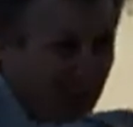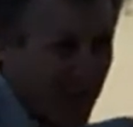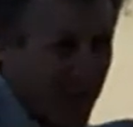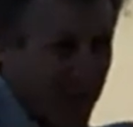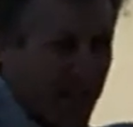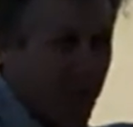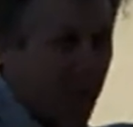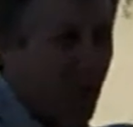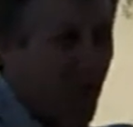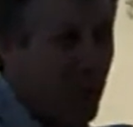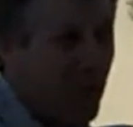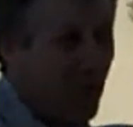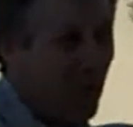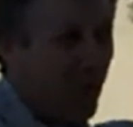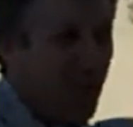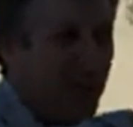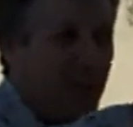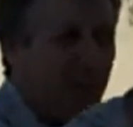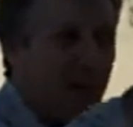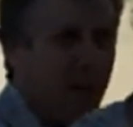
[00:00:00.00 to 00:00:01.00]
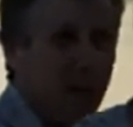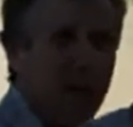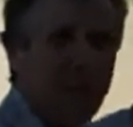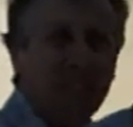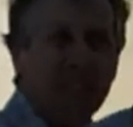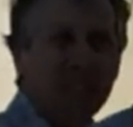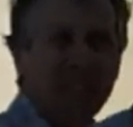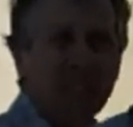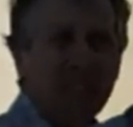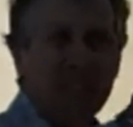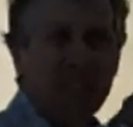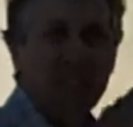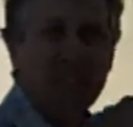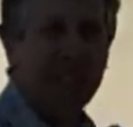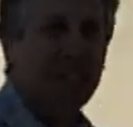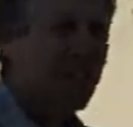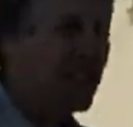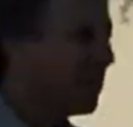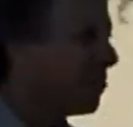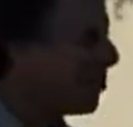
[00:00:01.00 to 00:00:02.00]
bending point, it went up and then
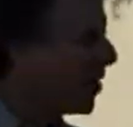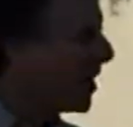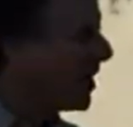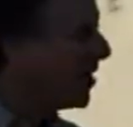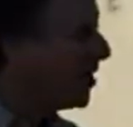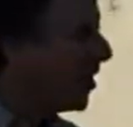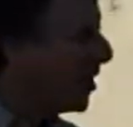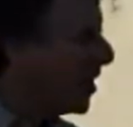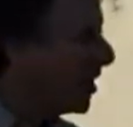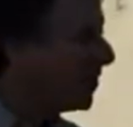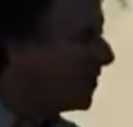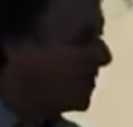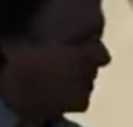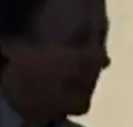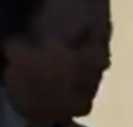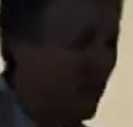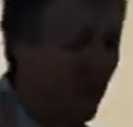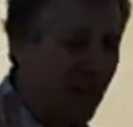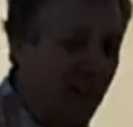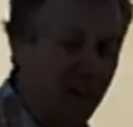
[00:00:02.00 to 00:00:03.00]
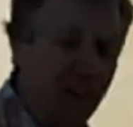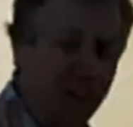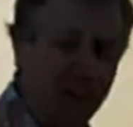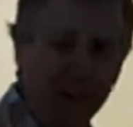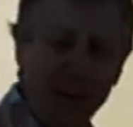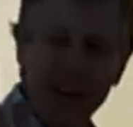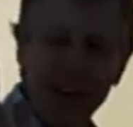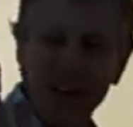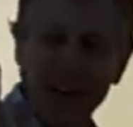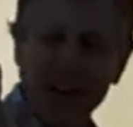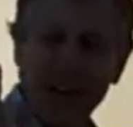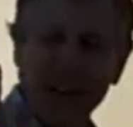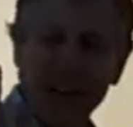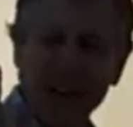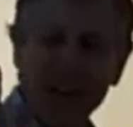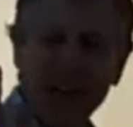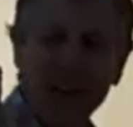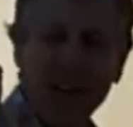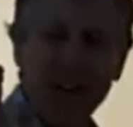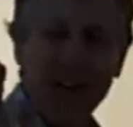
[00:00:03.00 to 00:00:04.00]
just slid right off, and I went,
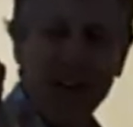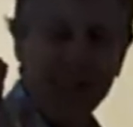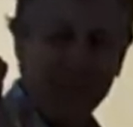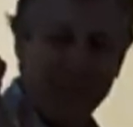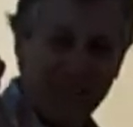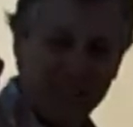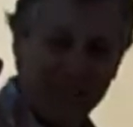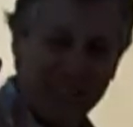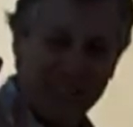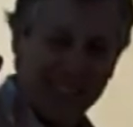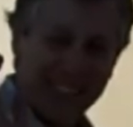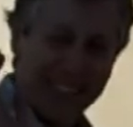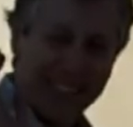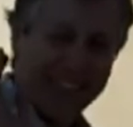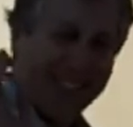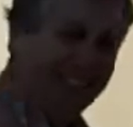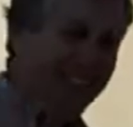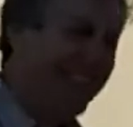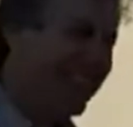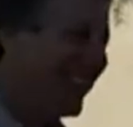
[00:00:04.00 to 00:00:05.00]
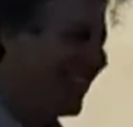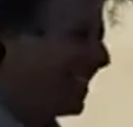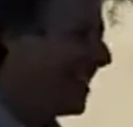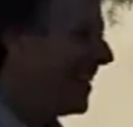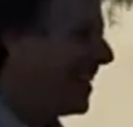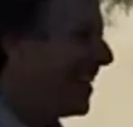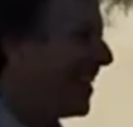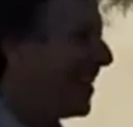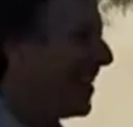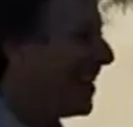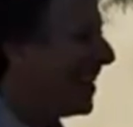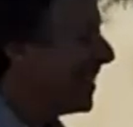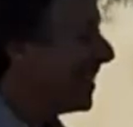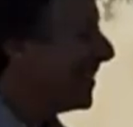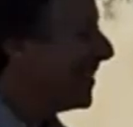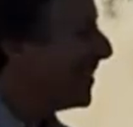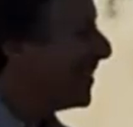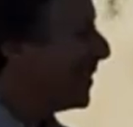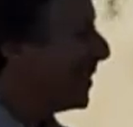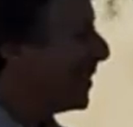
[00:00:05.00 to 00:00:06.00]
uh-oh.
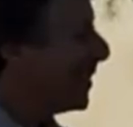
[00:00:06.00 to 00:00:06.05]
And,